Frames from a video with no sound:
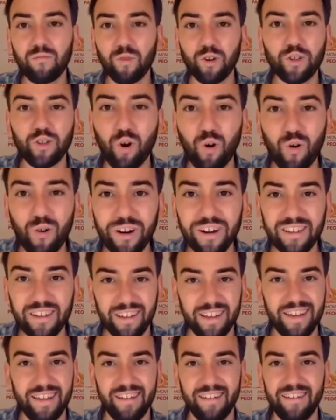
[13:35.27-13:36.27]

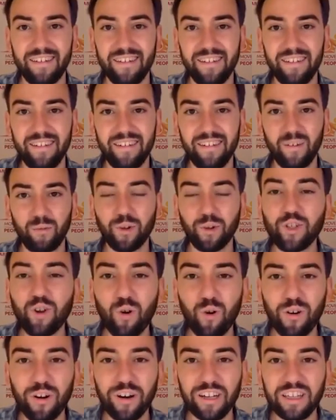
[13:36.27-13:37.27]
Rhetorically,
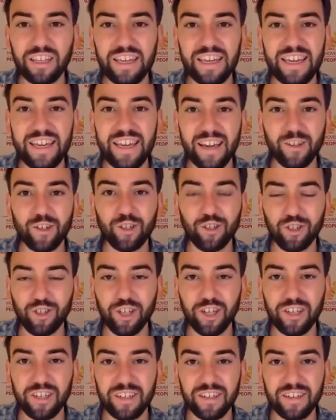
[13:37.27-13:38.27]
he
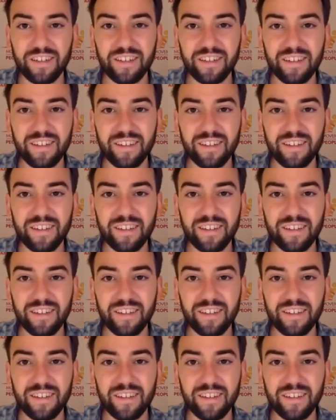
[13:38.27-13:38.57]
understood